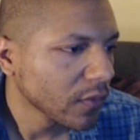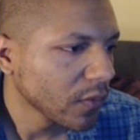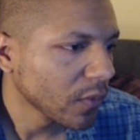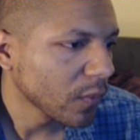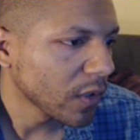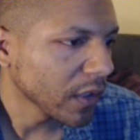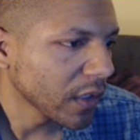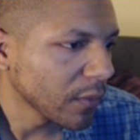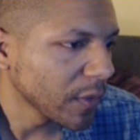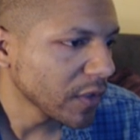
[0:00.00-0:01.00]
a walk
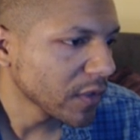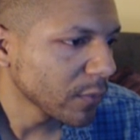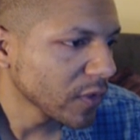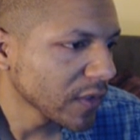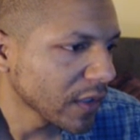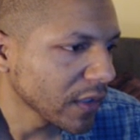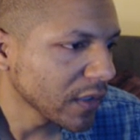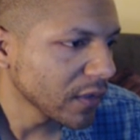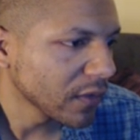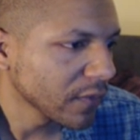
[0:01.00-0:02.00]
animation, I'm gonna set it
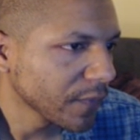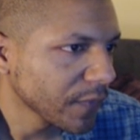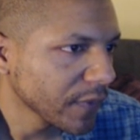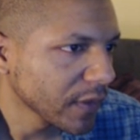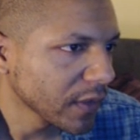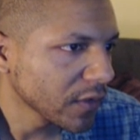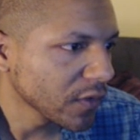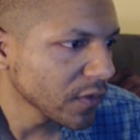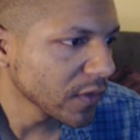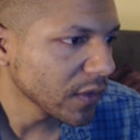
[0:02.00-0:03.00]
here. And as
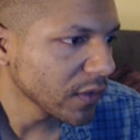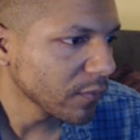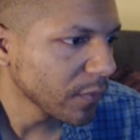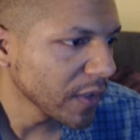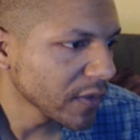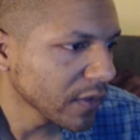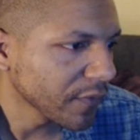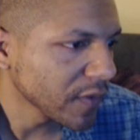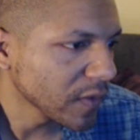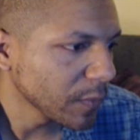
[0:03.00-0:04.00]
you see, based
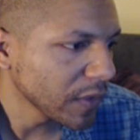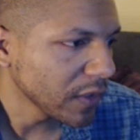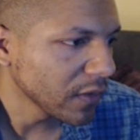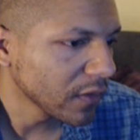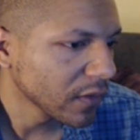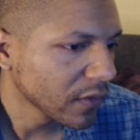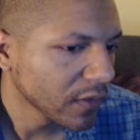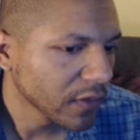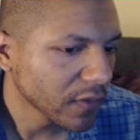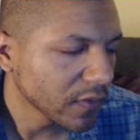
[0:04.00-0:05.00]
off the speed,
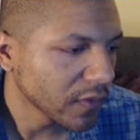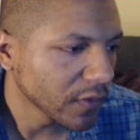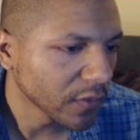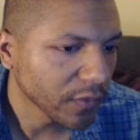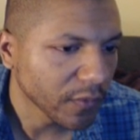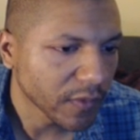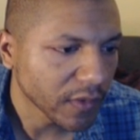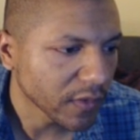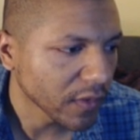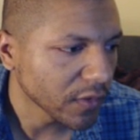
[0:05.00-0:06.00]
0 through
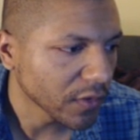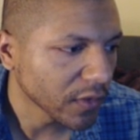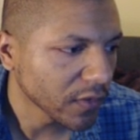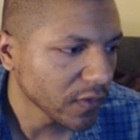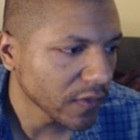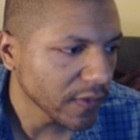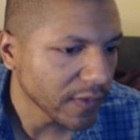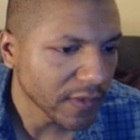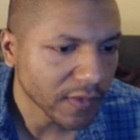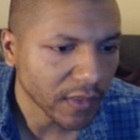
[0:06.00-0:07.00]
600. As you see,
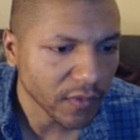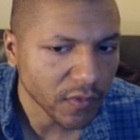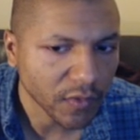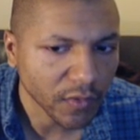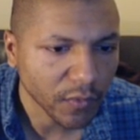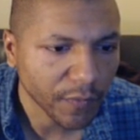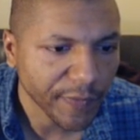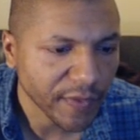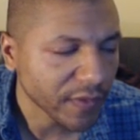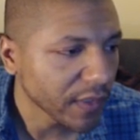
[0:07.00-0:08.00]
this side 0,
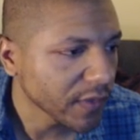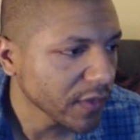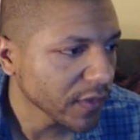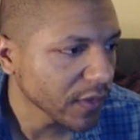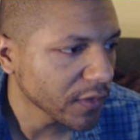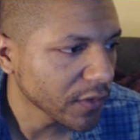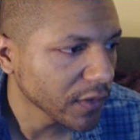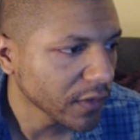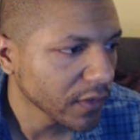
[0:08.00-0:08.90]
this side 600.